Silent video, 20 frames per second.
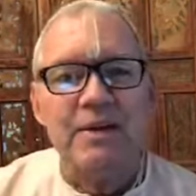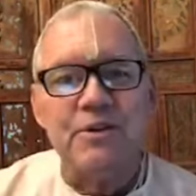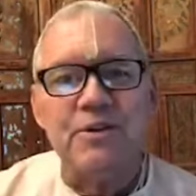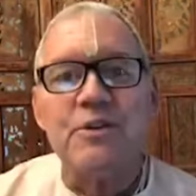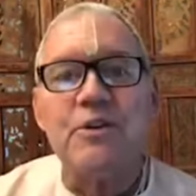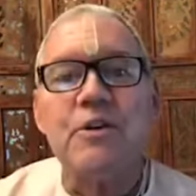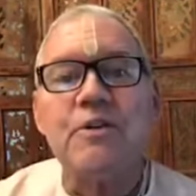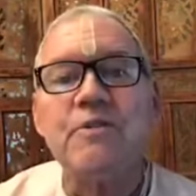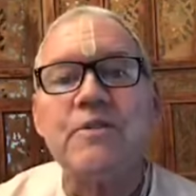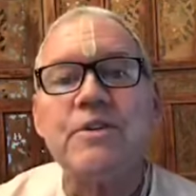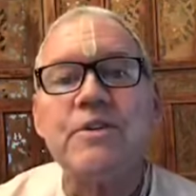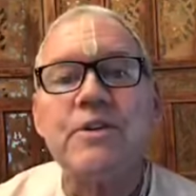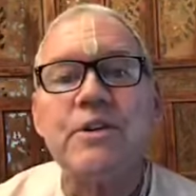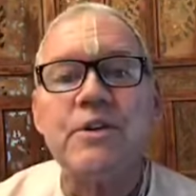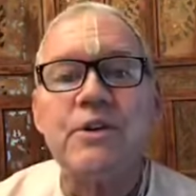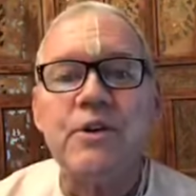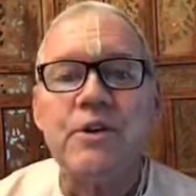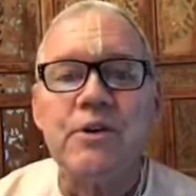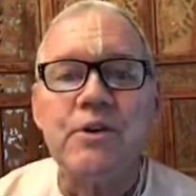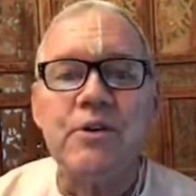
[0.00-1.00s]
and service
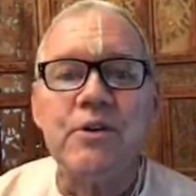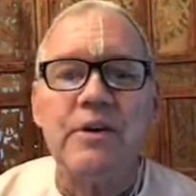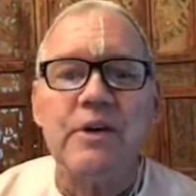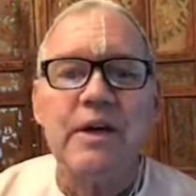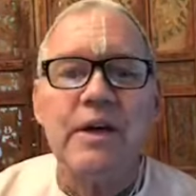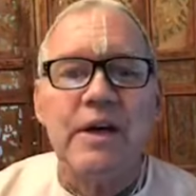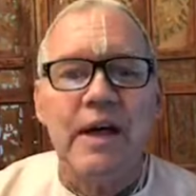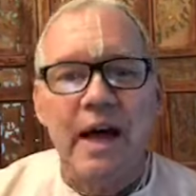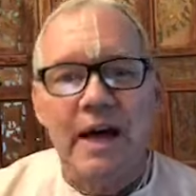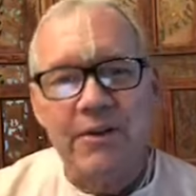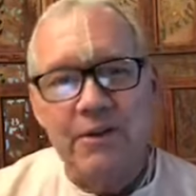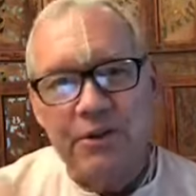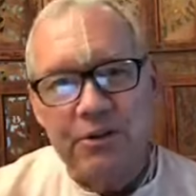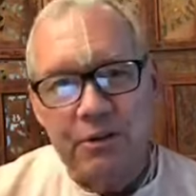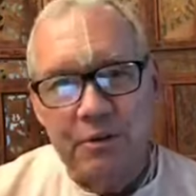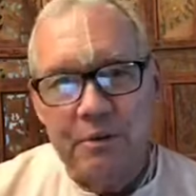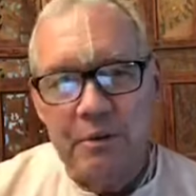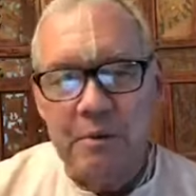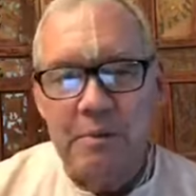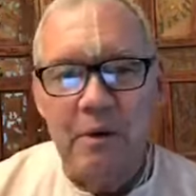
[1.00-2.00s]
to do, and
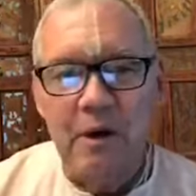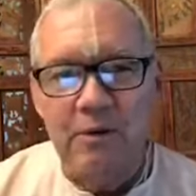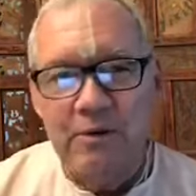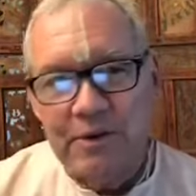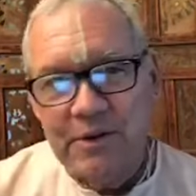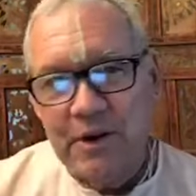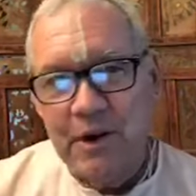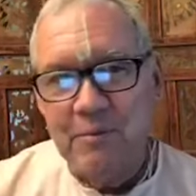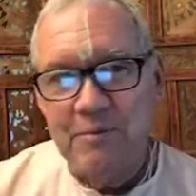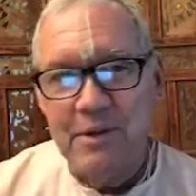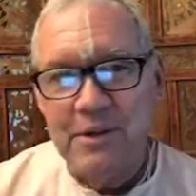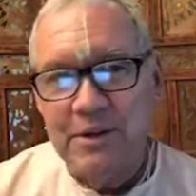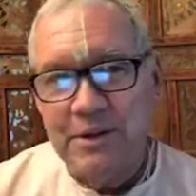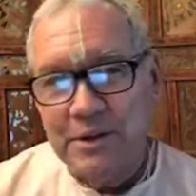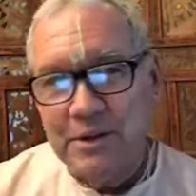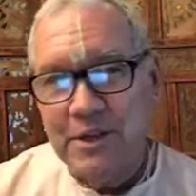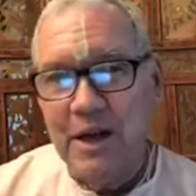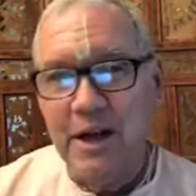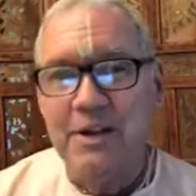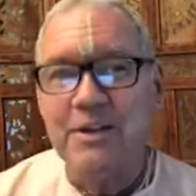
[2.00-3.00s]
the Srimad Bhagavatam to
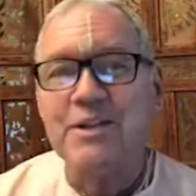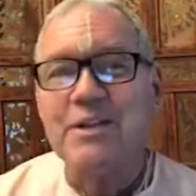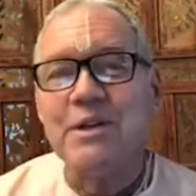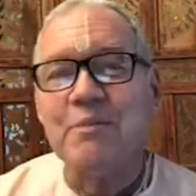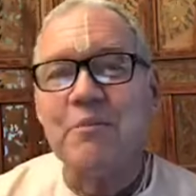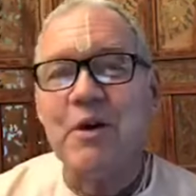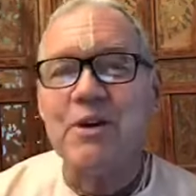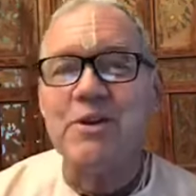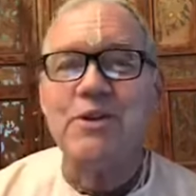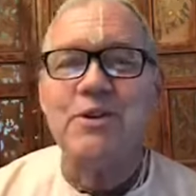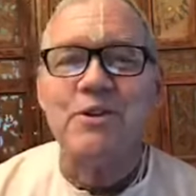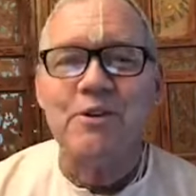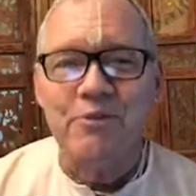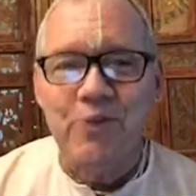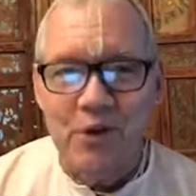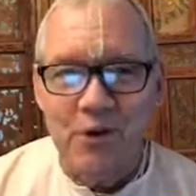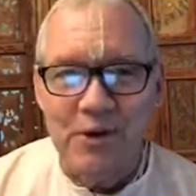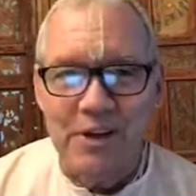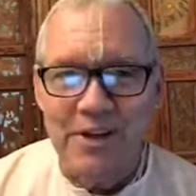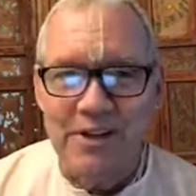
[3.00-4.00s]
discuss amongst
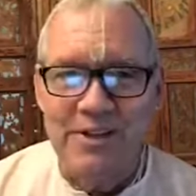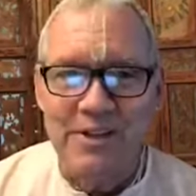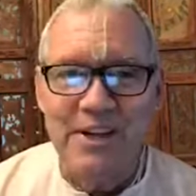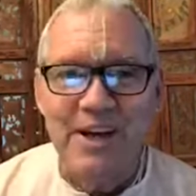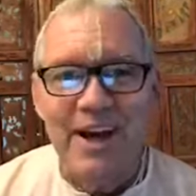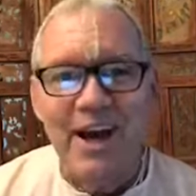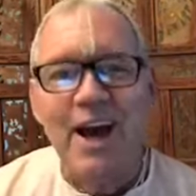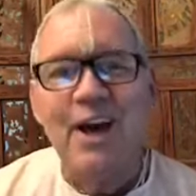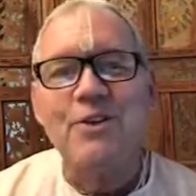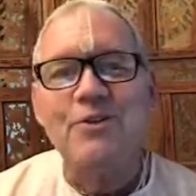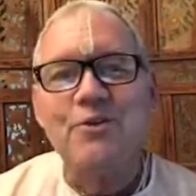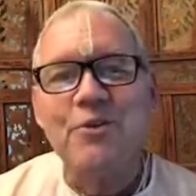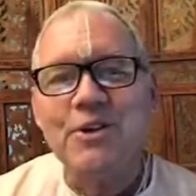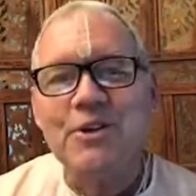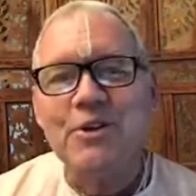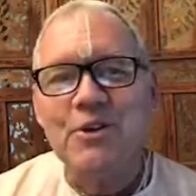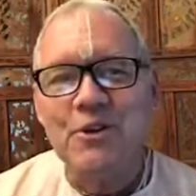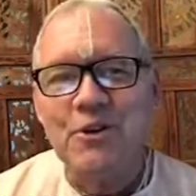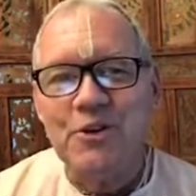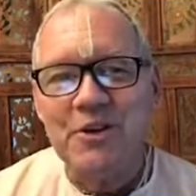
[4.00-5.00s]
devotees, as
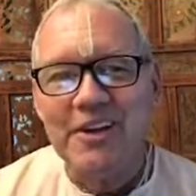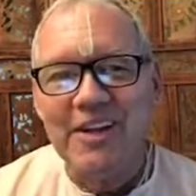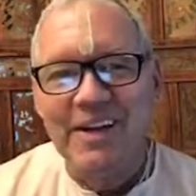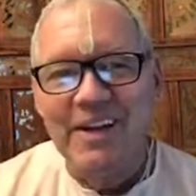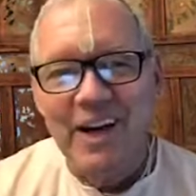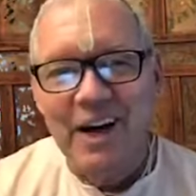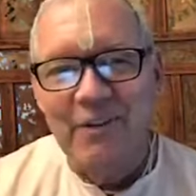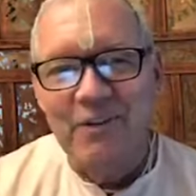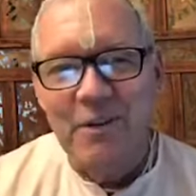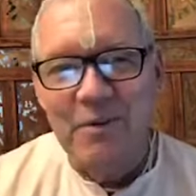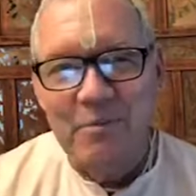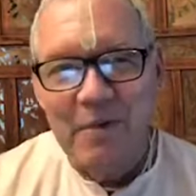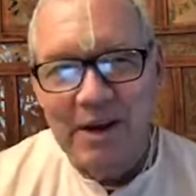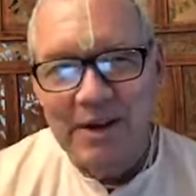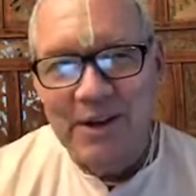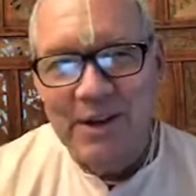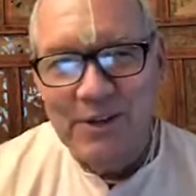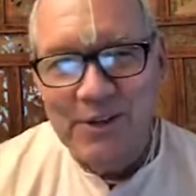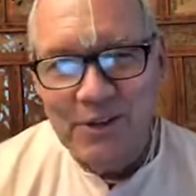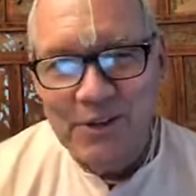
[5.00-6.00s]
we do every
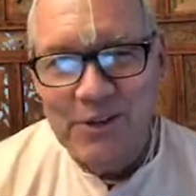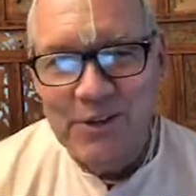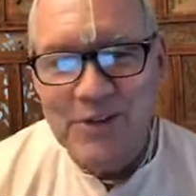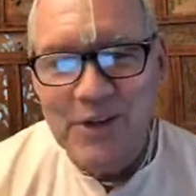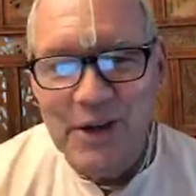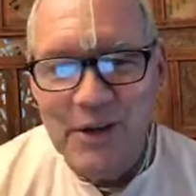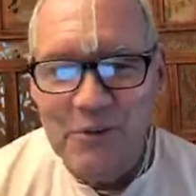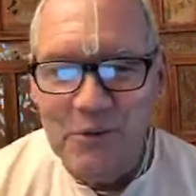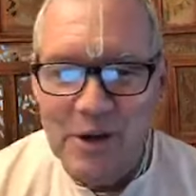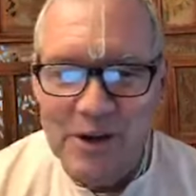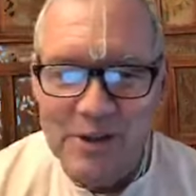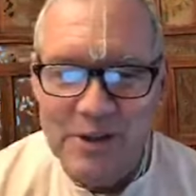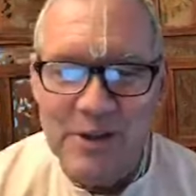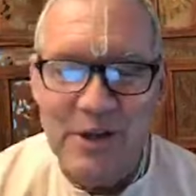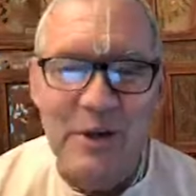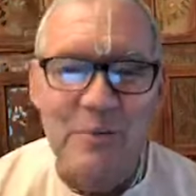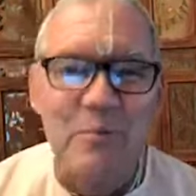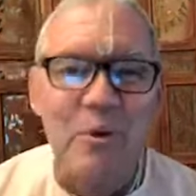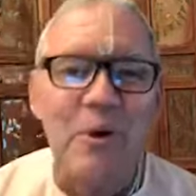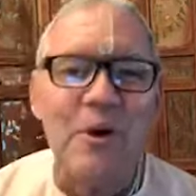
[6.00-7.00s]
Monday, Tuesday, and
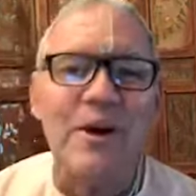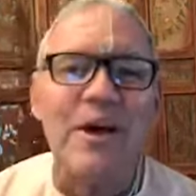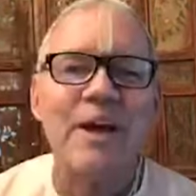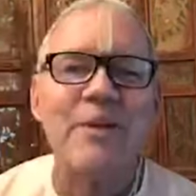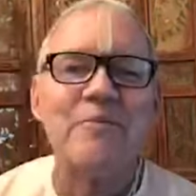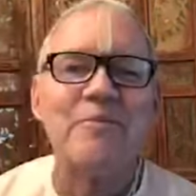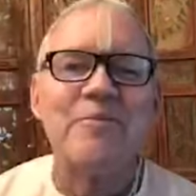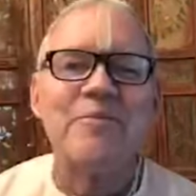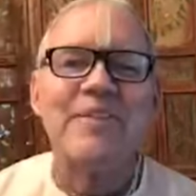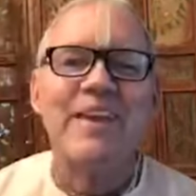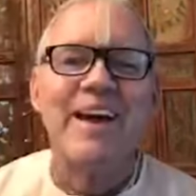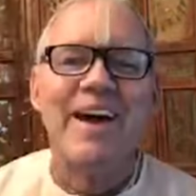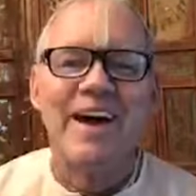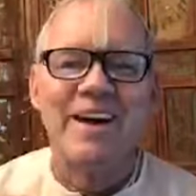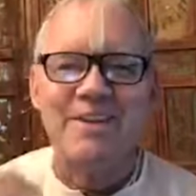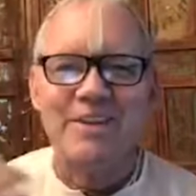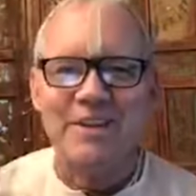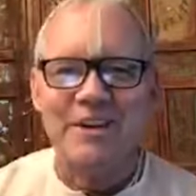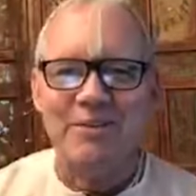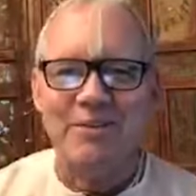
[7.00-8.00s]
Wednesday morning
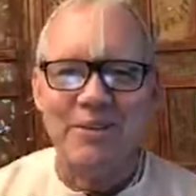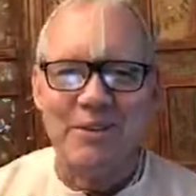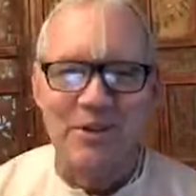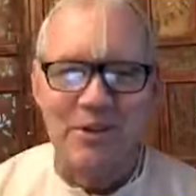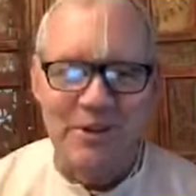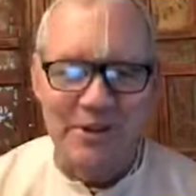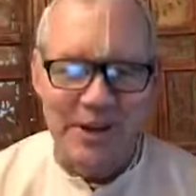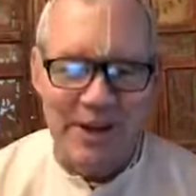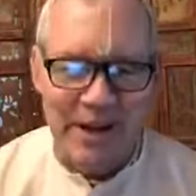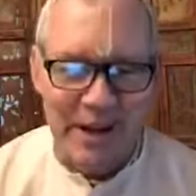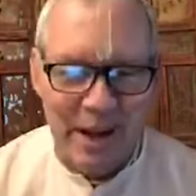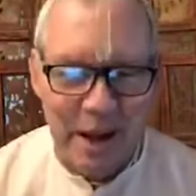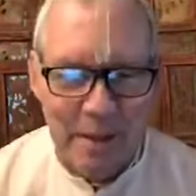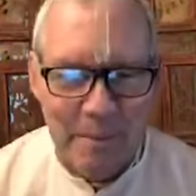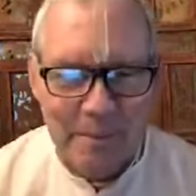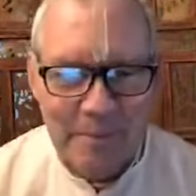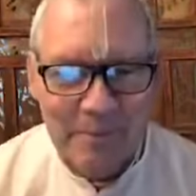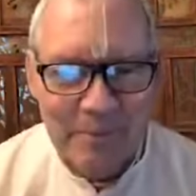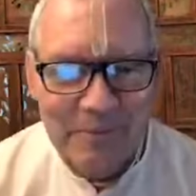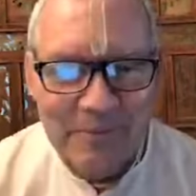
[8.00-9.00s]
at 7.30
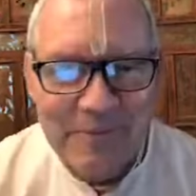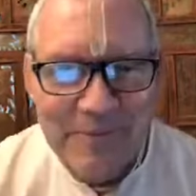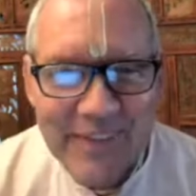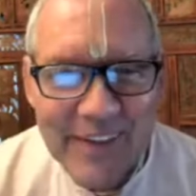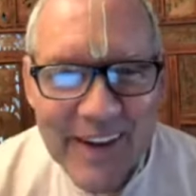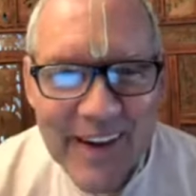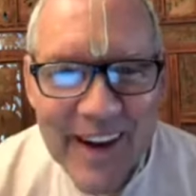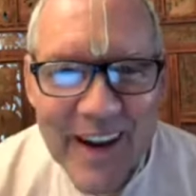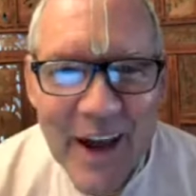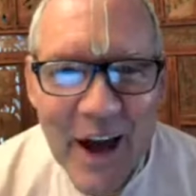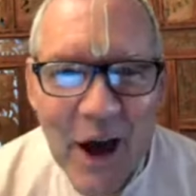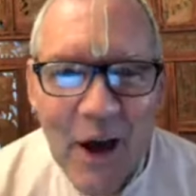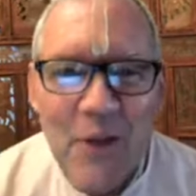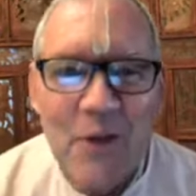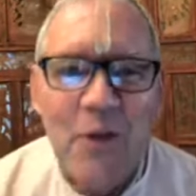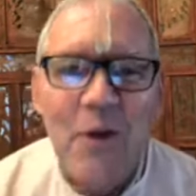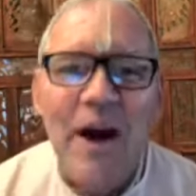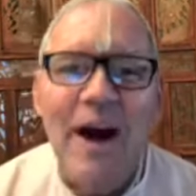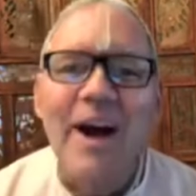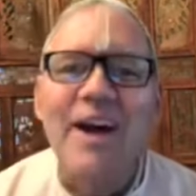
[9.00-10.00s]
a.m.
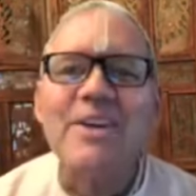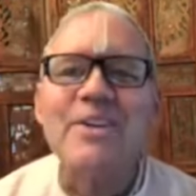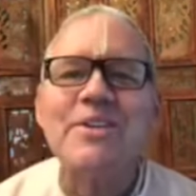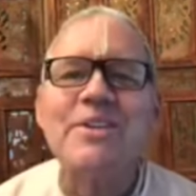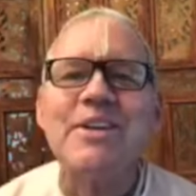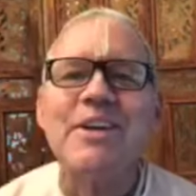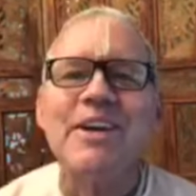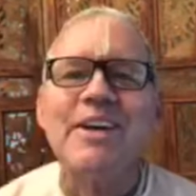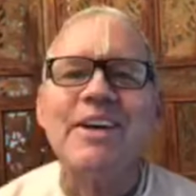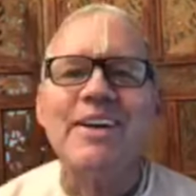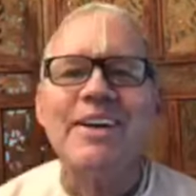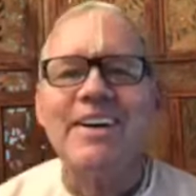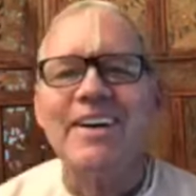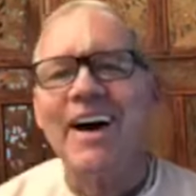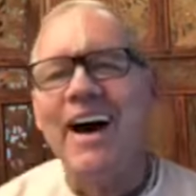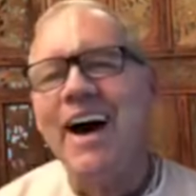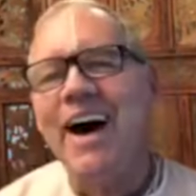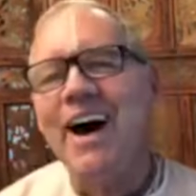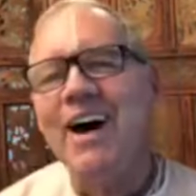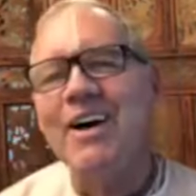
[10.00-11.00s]
Otherwise,
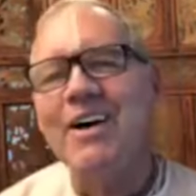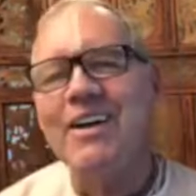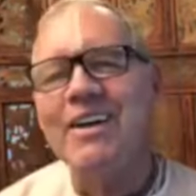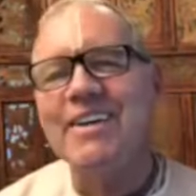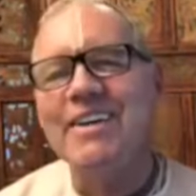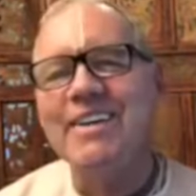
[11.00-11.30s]
uh,